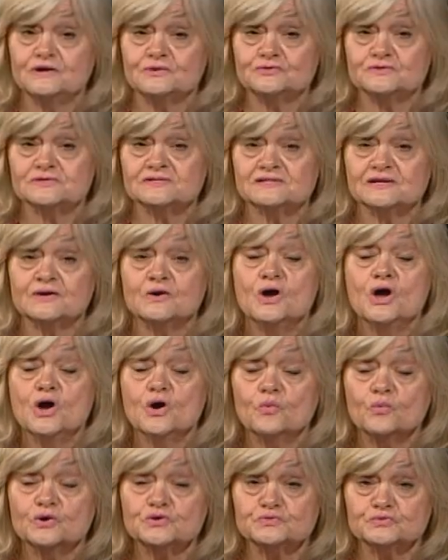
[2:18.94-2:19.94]
interesting,
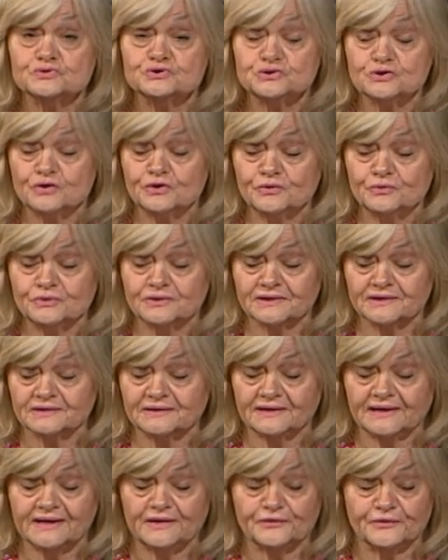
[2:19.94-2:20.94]
which we'll show you a
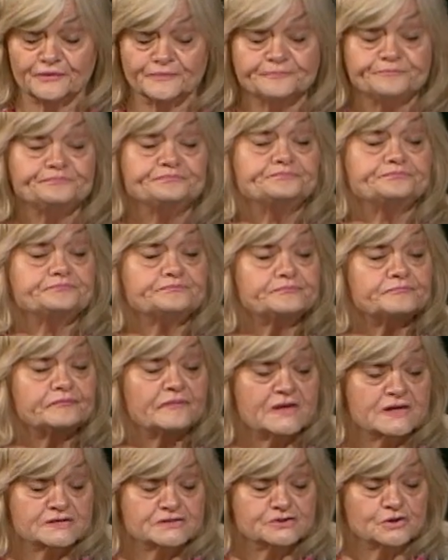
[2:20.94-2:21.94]
little later.
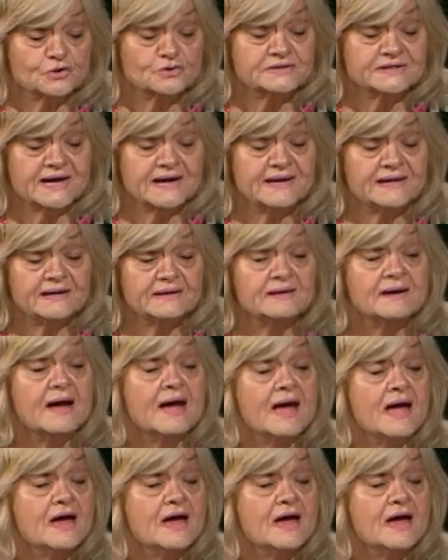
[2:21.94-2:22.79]
So Diane,